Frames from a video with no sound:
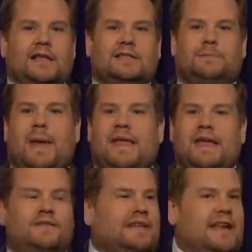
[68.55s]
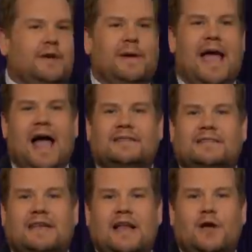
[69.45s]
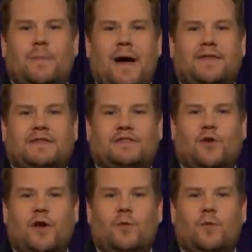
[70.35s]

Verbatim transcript: Speaking of Tinder, we had to tell you about this story.